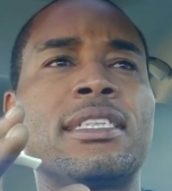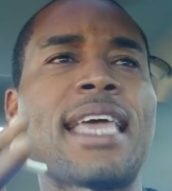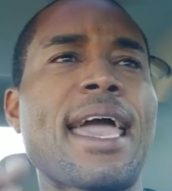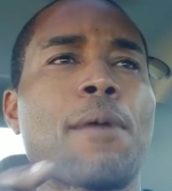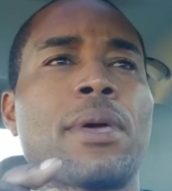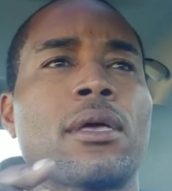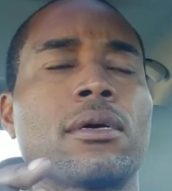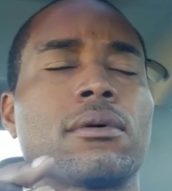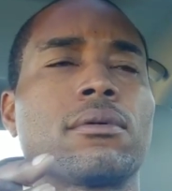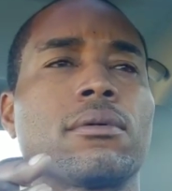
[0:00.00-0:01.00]
damning
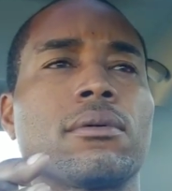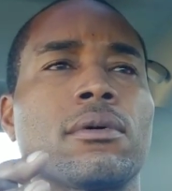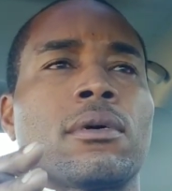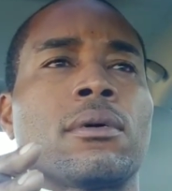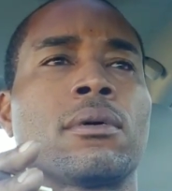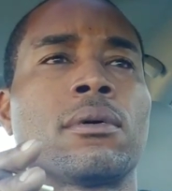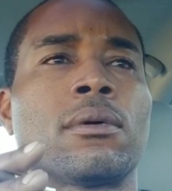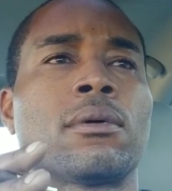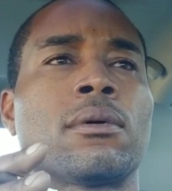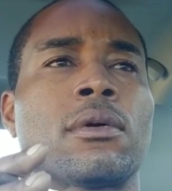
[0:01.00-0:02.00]

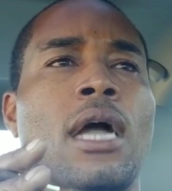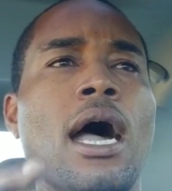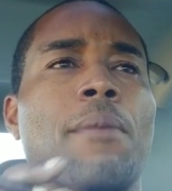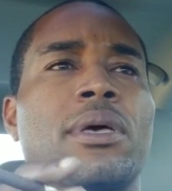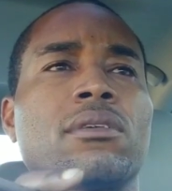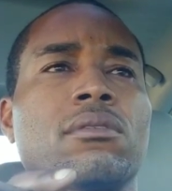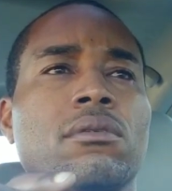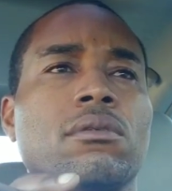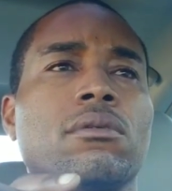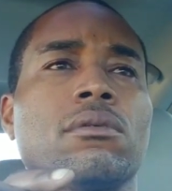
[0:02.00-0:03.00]
comments
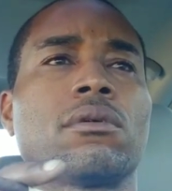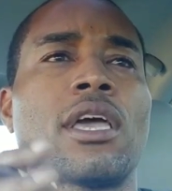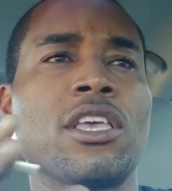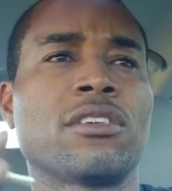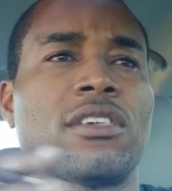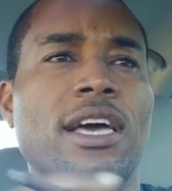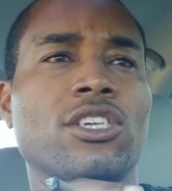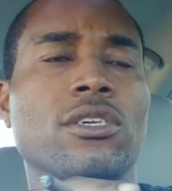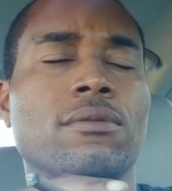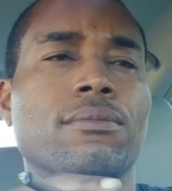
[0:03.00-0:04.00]
in your section.